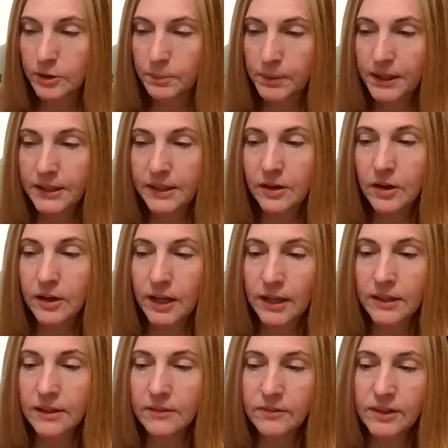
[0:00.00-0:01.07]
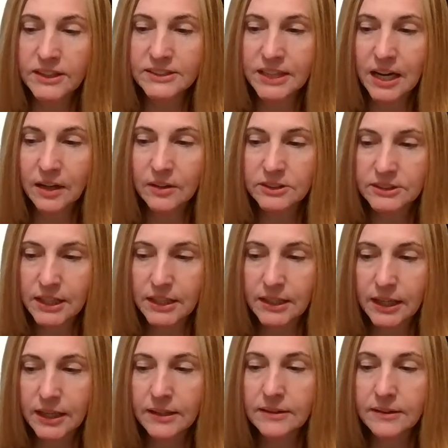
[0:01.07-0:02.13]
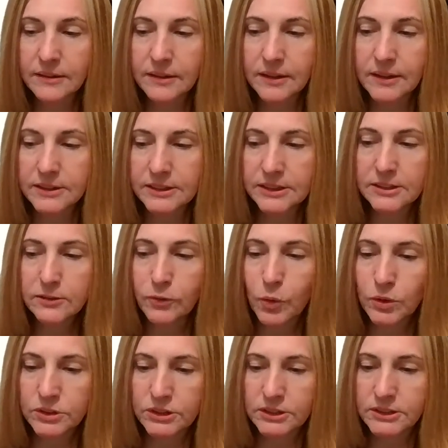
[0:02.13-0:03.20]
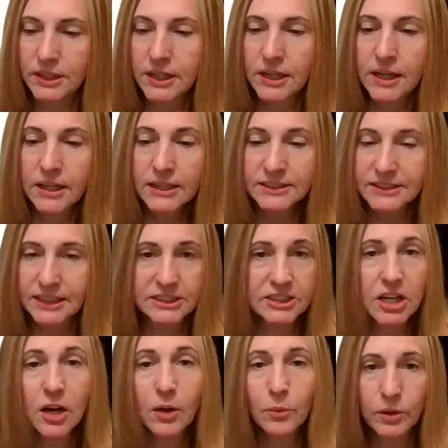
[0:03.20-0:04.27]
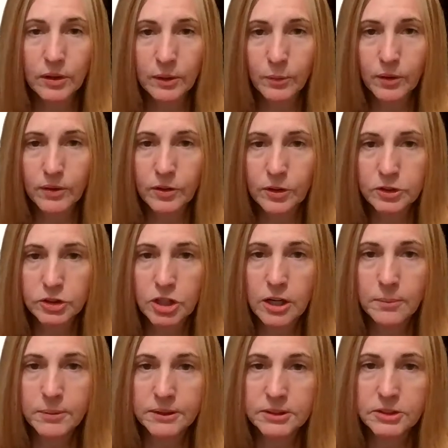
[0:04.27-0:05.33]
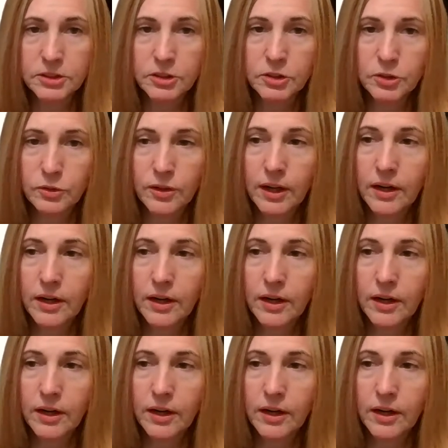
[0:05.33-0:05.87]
depending on any of these outside entities, these forces, because that's not really what their job is to do.